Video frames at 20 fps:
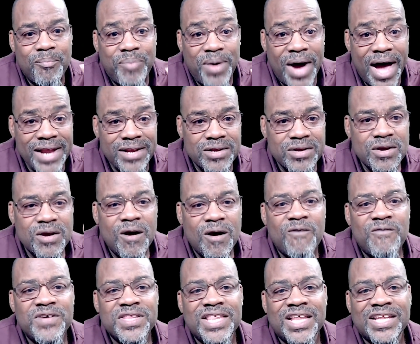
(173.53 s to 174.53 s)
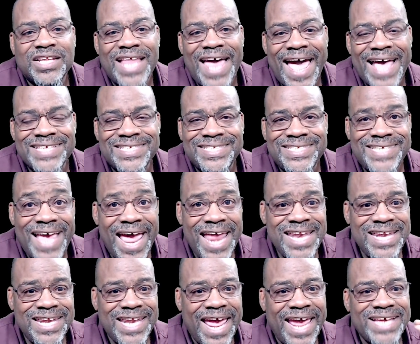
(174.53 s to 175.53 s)
But over the last
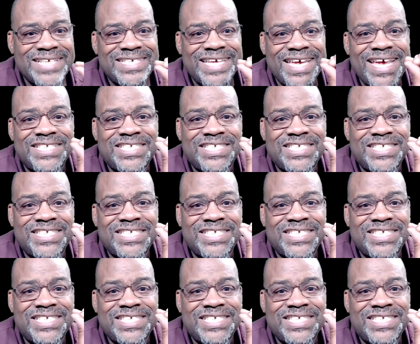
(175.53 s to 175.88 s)
10 days,